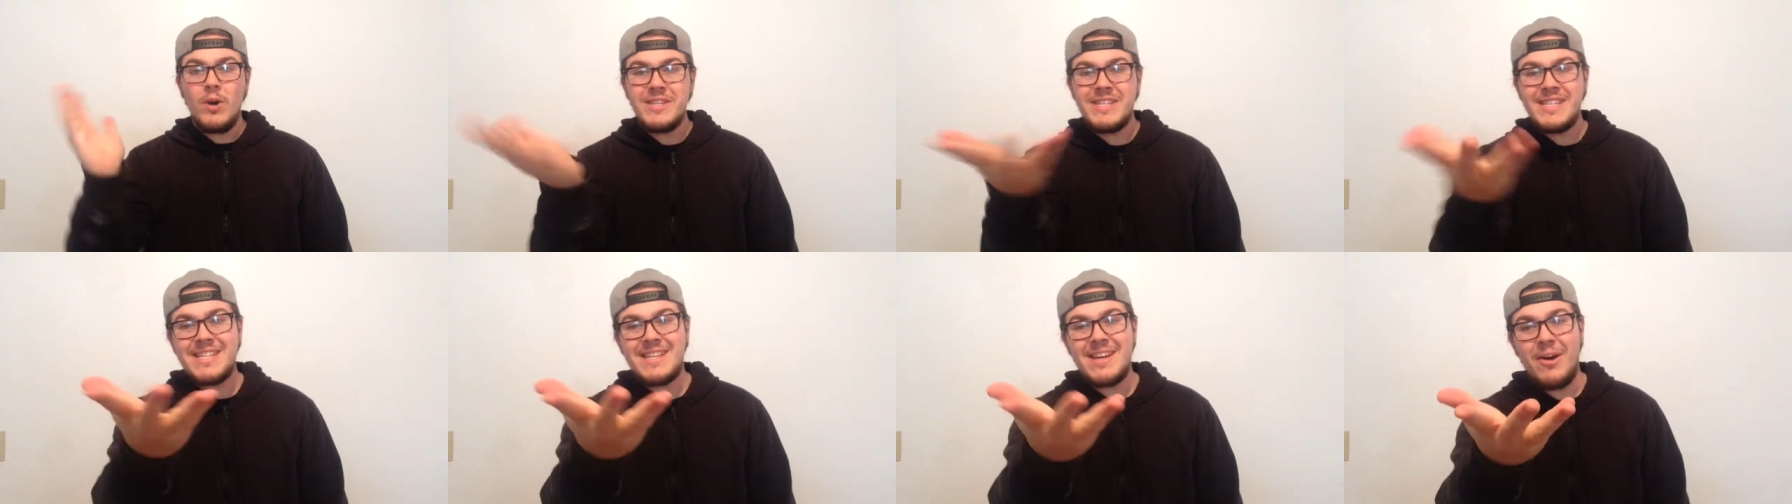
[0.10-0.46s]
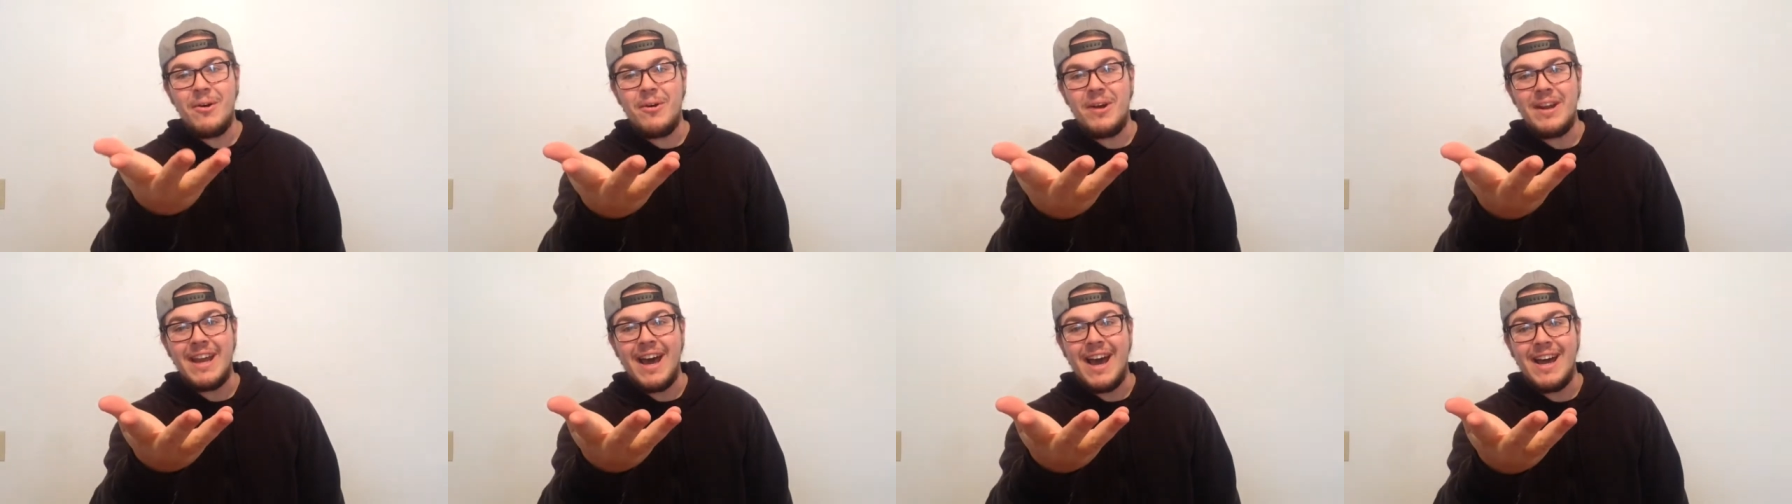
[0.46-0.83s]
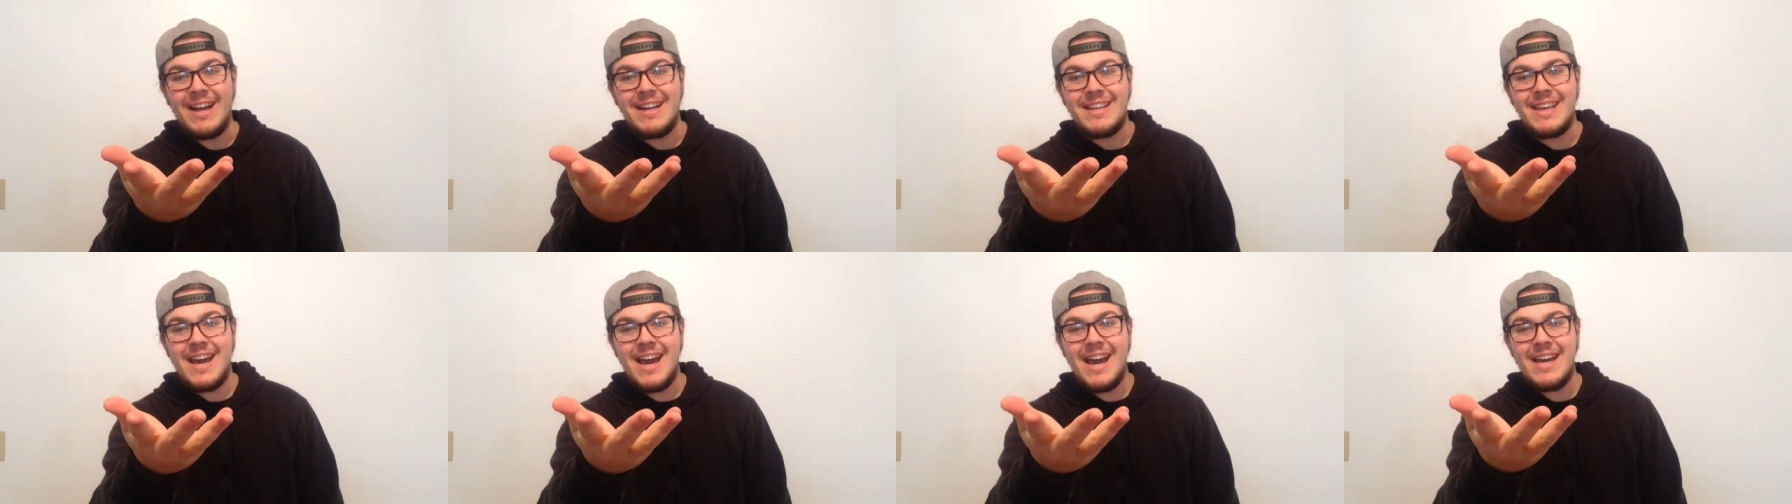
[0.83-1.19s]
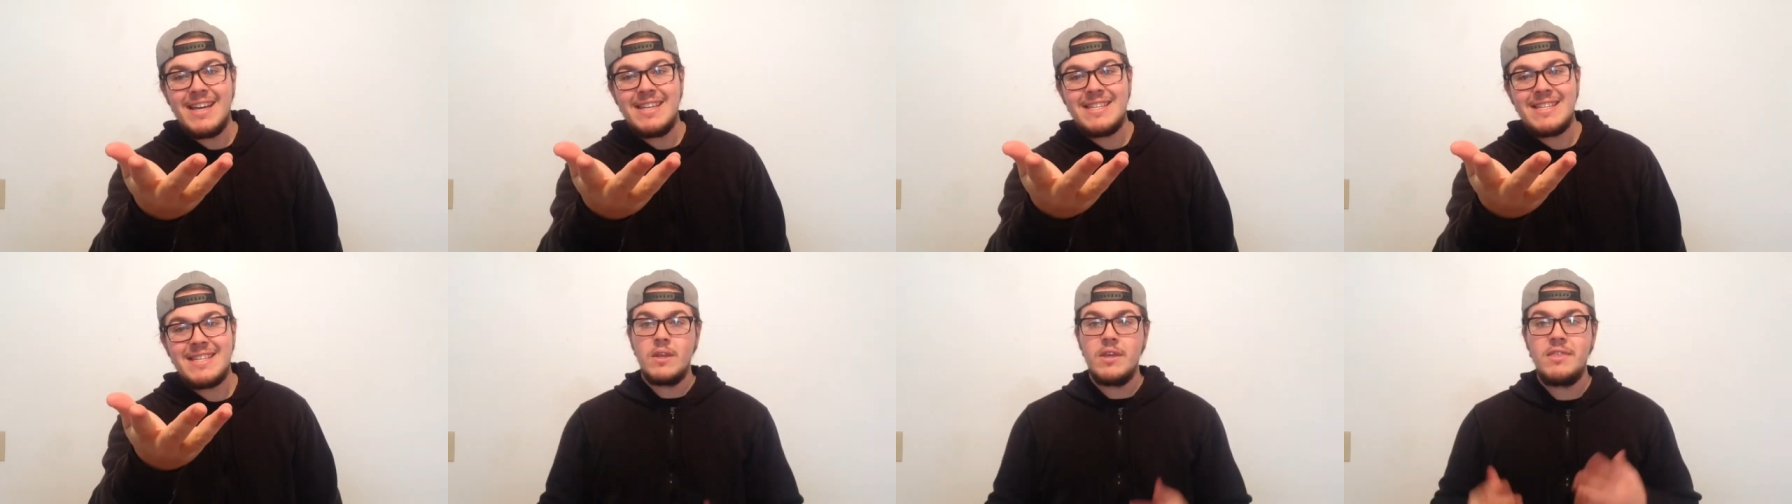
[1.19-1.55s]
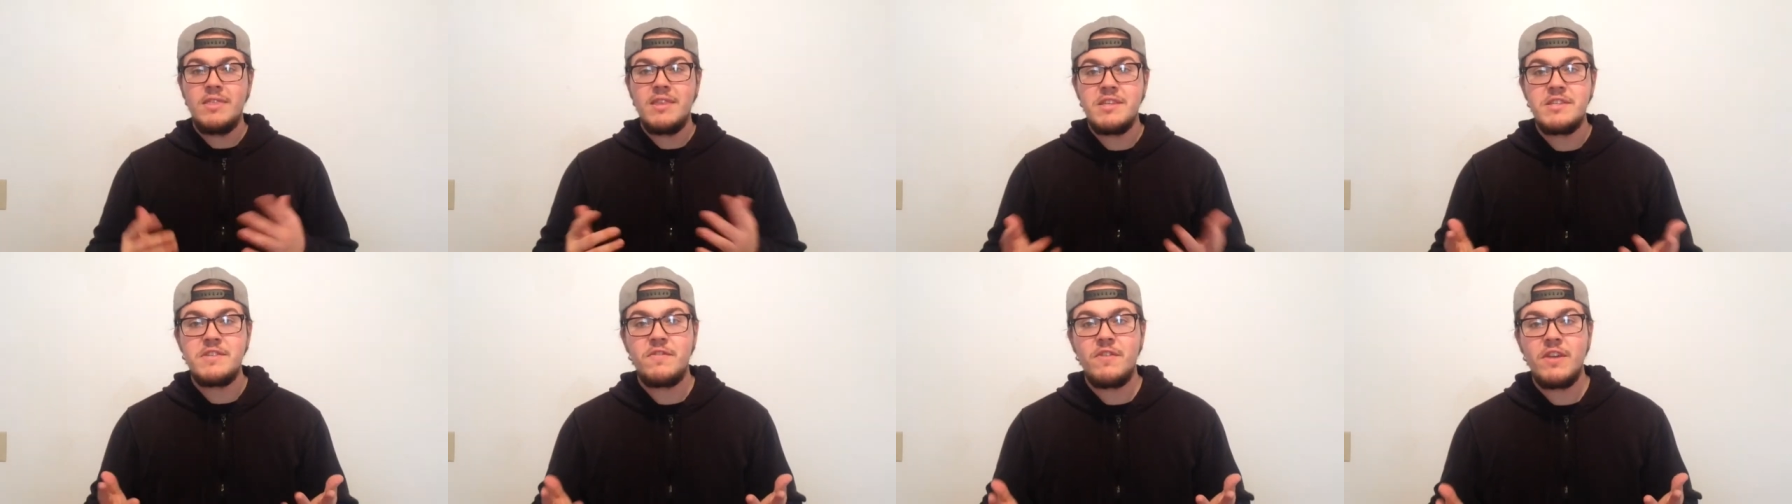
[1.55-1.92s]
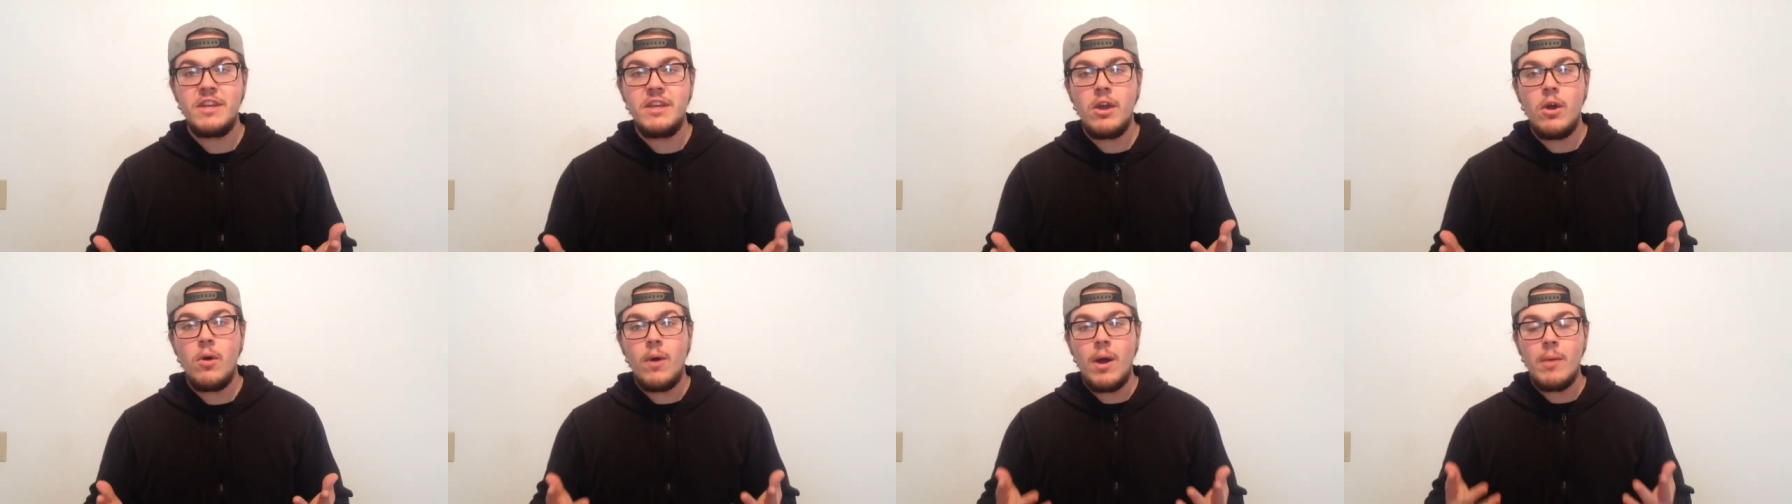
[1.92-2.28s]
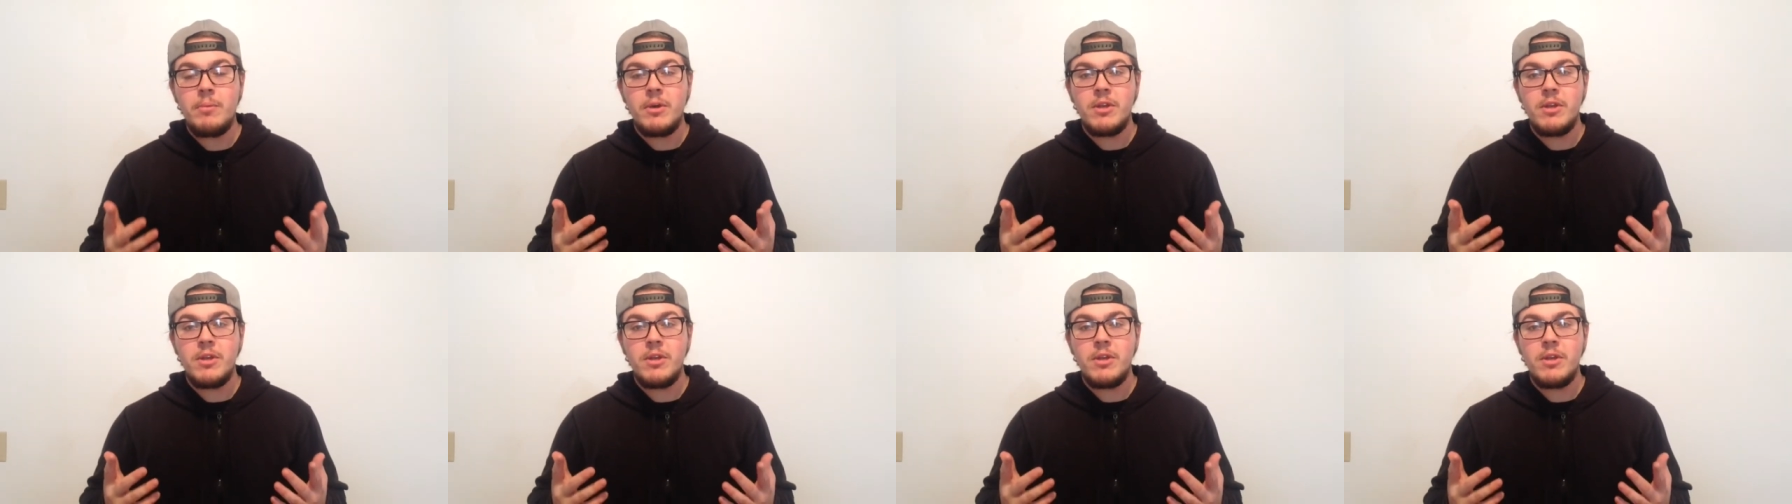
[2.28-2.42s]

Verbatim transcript: What's going on guys? In this video I'm